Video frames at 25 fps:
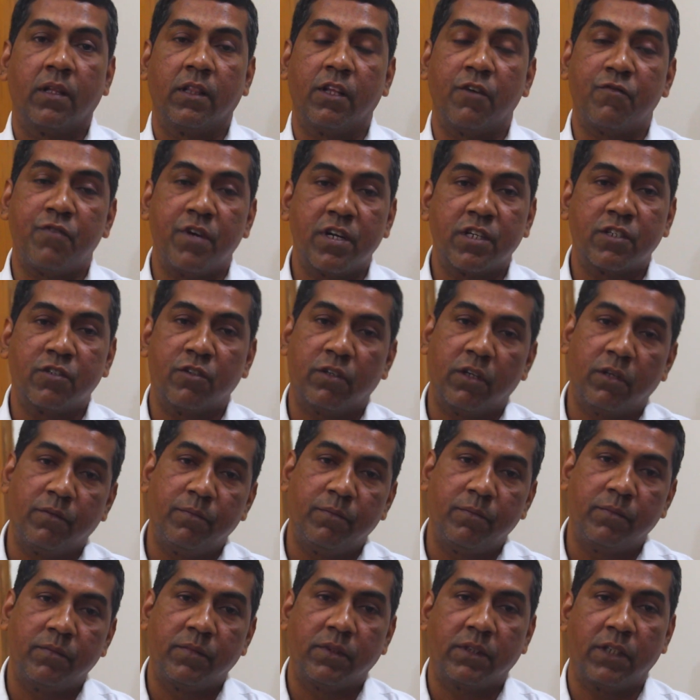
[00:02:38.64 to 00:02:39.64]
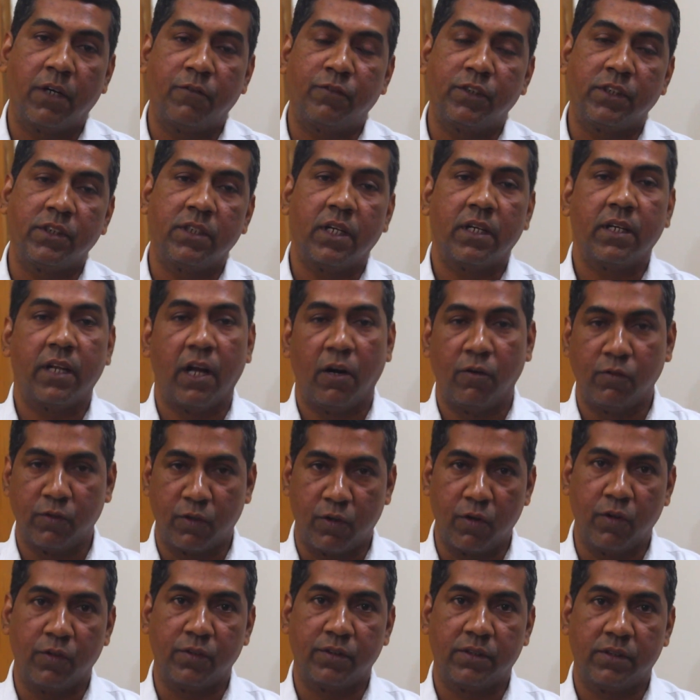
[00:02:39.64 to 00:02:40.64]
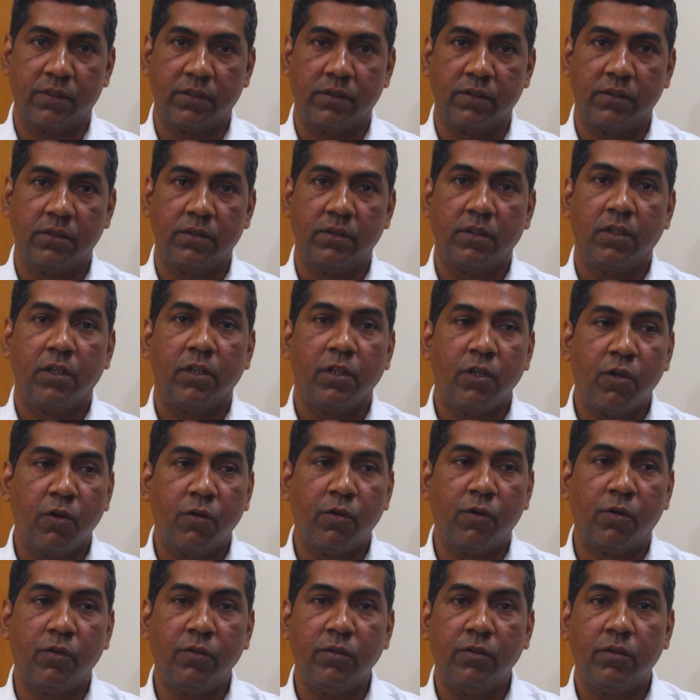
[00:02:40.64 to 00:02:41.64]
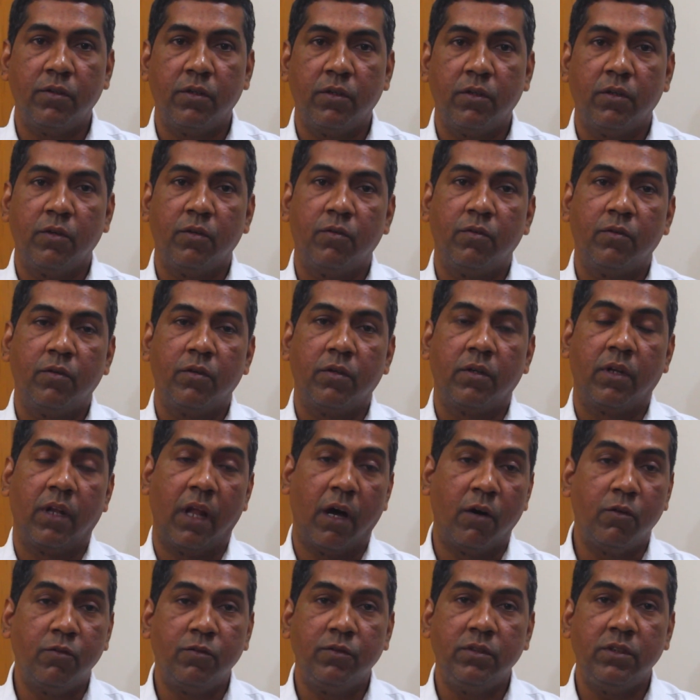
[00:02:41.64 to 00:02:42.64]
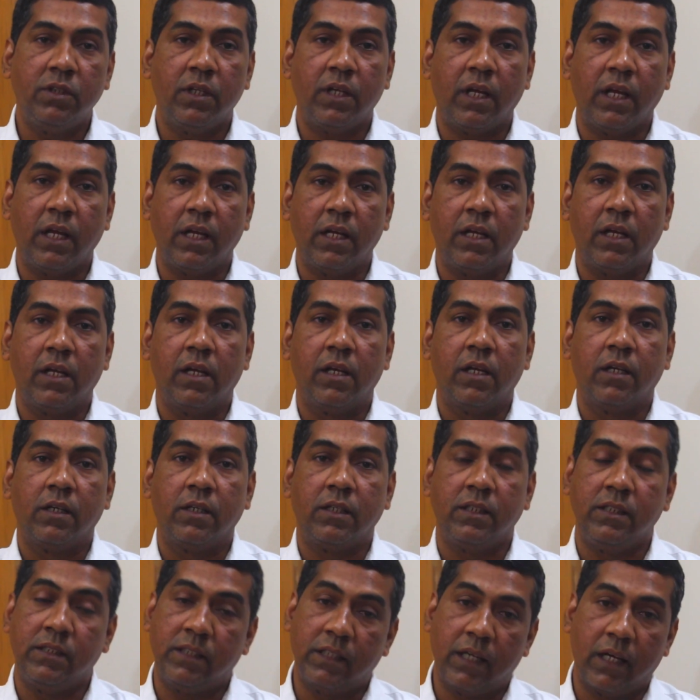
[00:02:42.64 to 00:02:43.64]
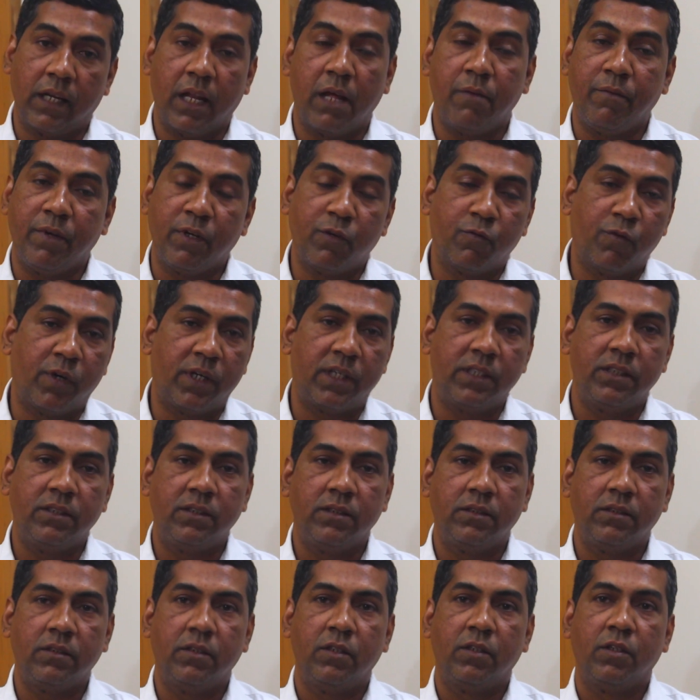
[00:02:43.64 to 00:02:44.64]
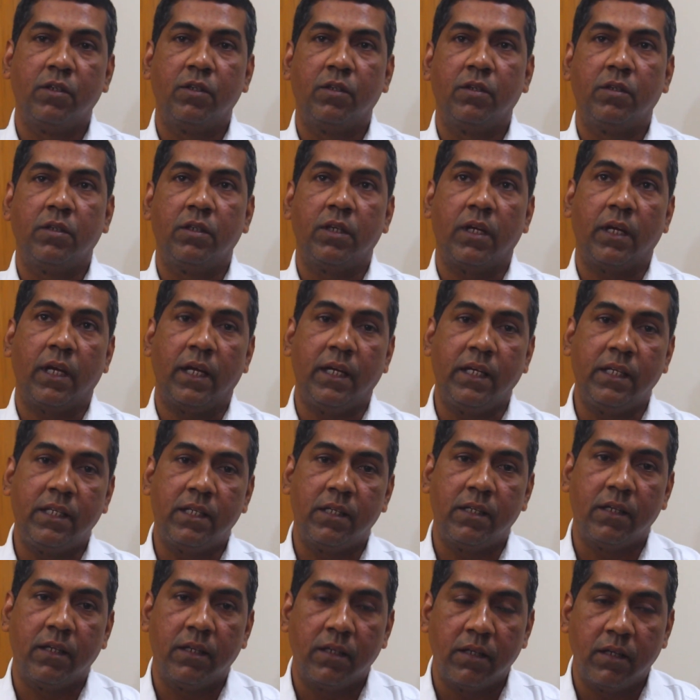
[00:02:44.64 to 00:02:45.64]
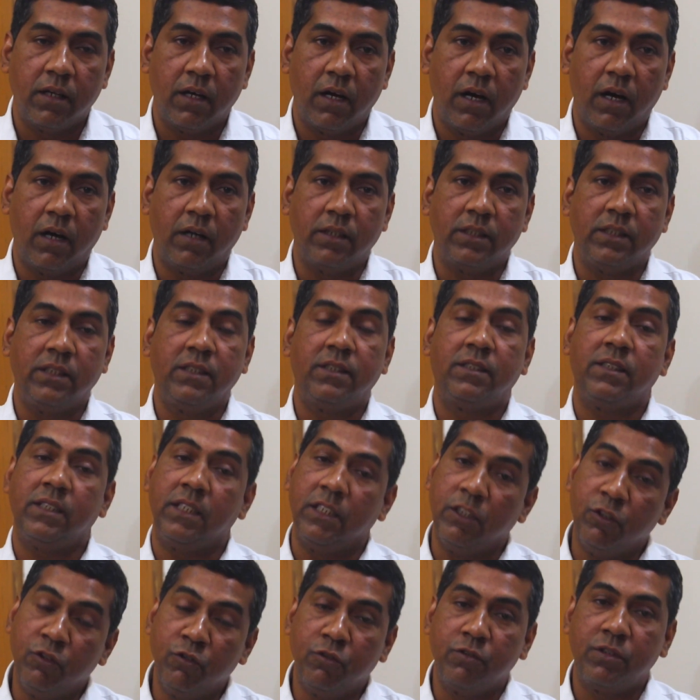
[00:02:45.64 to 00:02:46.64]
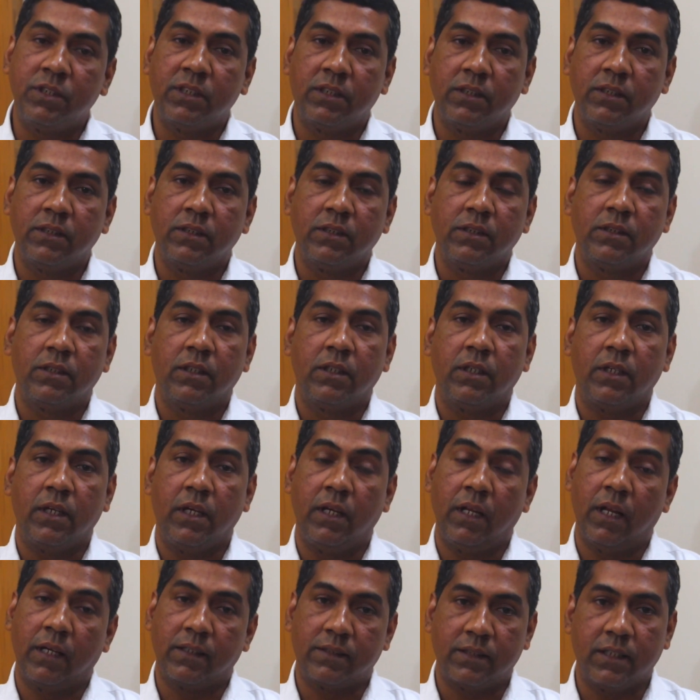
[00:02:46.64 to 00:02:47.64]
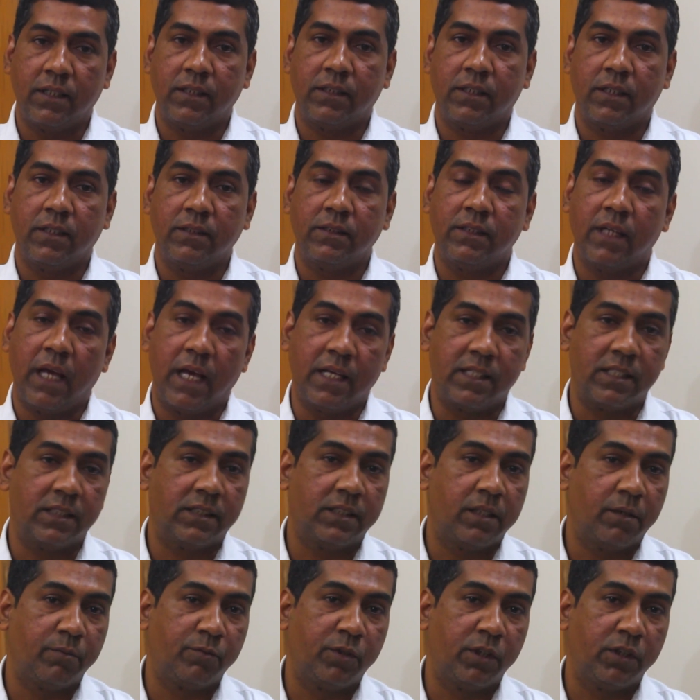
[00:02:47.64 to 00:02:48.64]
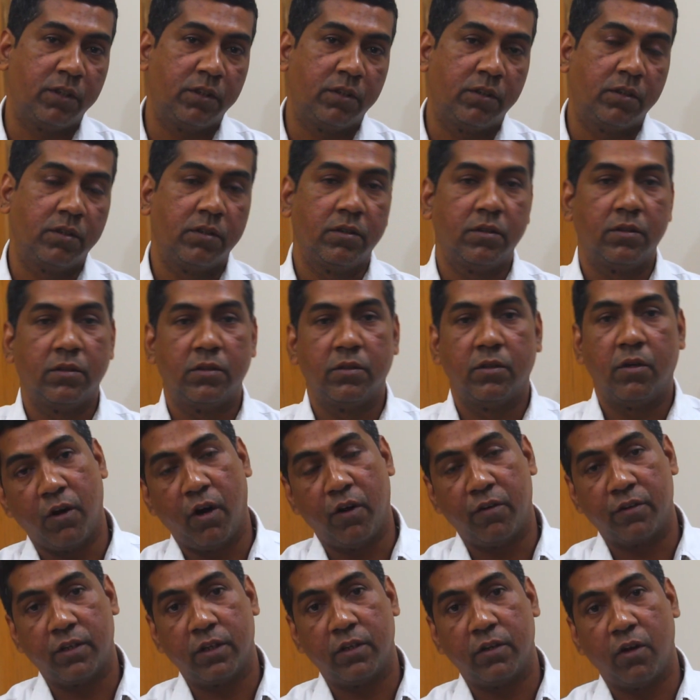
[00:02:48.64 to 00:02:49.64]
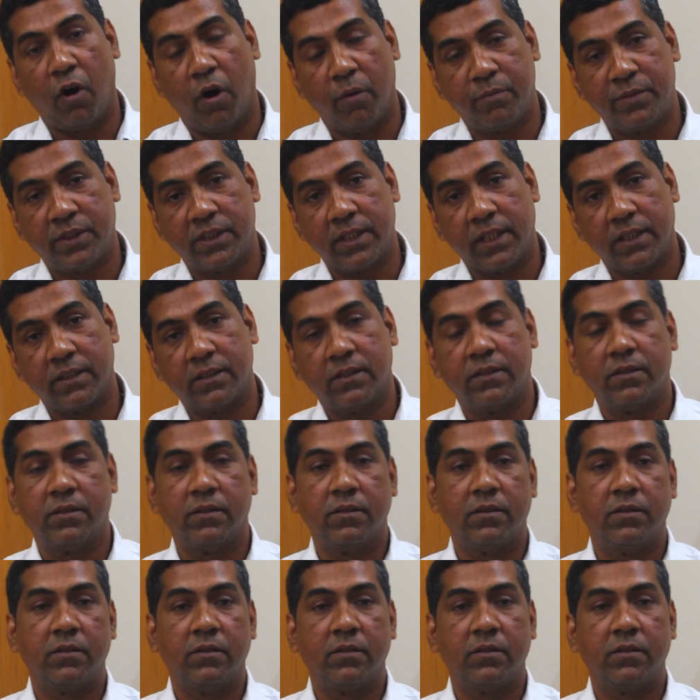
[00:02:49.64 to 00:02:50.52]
the function of subordinate noun clause. You know, noun is a naming word. It is used in a sentence as a subject or an object